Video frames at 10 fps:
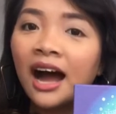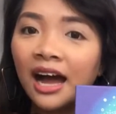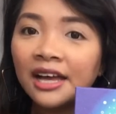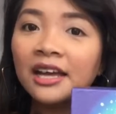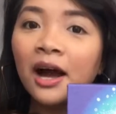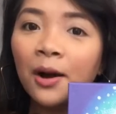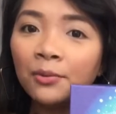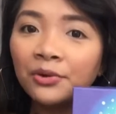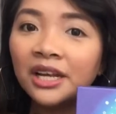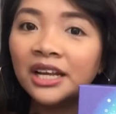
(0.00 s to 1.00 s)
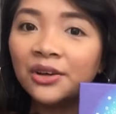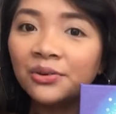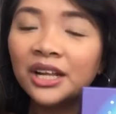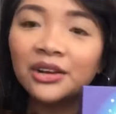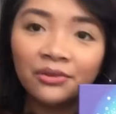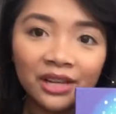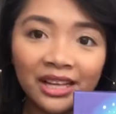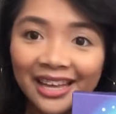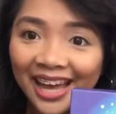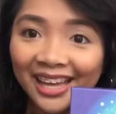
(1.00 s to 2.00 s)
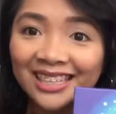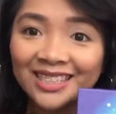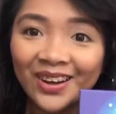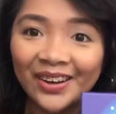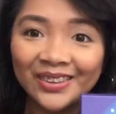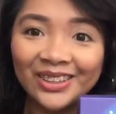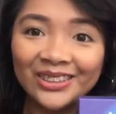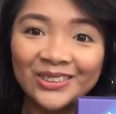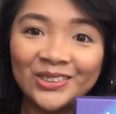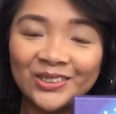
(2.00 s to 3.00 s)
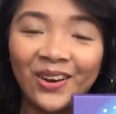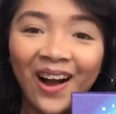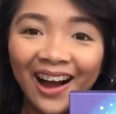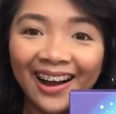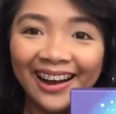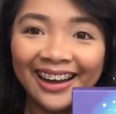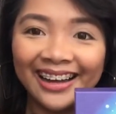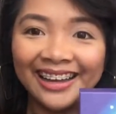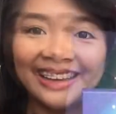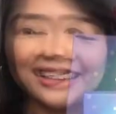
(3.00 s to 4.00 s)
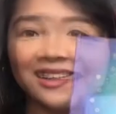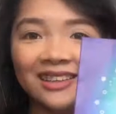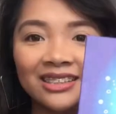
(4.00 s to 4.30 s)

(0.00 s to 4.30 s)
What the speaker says: I am really excited to try.